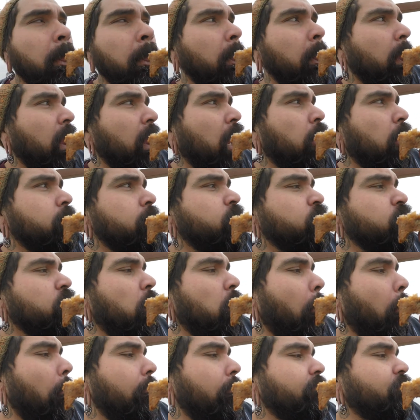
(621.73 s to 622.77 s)
cows
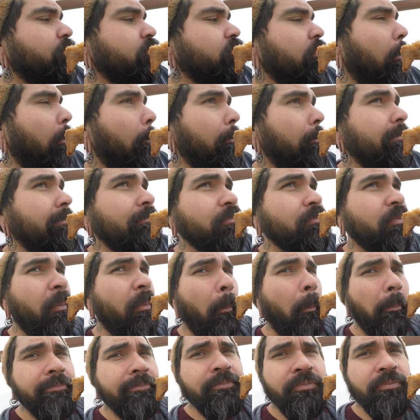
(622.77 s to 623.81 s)
just start
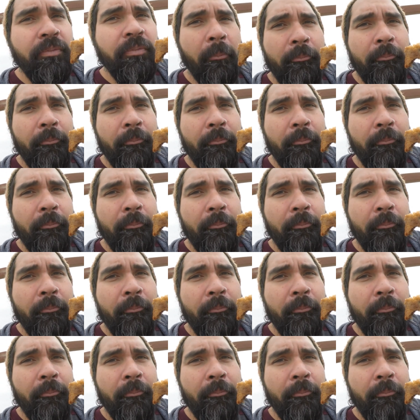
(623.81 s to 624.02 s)
happening?